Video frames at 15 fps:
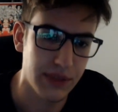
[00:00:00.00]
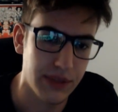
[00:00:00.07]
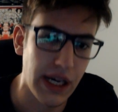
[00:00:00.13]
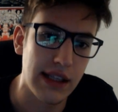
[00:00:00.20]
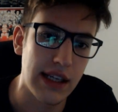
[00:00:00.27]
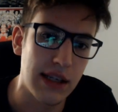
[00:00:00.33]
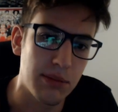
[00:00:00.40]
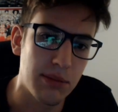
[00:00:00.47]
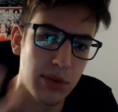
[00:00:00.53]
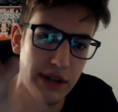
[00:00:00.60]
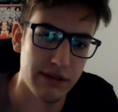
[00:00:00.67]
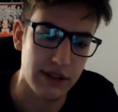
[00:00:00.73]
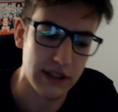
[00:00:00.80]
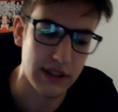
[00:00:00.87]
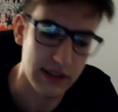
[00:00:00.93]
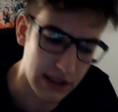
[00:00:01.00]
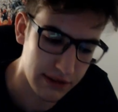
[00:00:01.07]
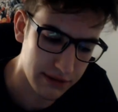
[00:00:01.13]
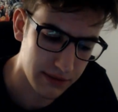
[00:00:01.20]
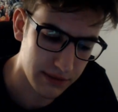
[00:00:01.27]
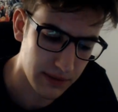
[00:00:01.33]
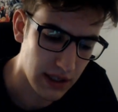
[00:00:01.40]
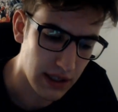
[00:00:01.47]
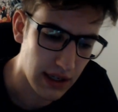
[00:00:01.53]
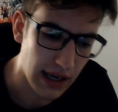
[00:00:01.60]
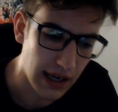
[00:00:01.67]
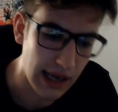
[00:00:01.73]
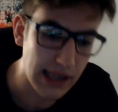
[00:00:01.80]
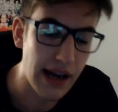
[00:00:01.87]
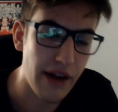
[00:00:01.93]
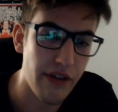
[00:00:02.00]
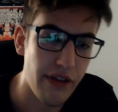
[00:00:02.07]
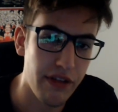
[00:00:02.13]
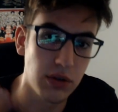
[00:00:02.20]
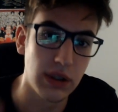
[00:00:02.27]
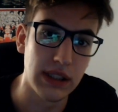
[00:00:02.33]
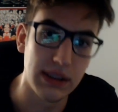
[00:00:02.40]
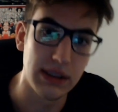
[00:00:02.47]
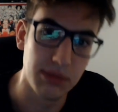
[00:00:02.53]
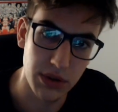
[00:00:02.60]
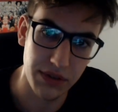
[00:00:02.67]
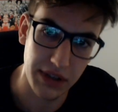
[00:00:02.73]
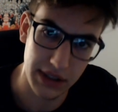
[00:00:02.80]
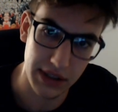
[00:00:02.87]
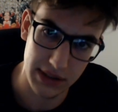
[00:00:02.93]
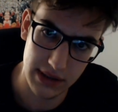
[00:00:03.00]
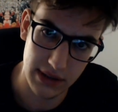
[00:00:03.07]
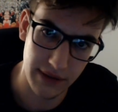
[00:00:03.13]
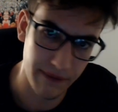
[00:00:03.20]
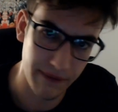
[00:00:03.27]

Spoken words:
I like brainfuck stuff. I like thriller movies.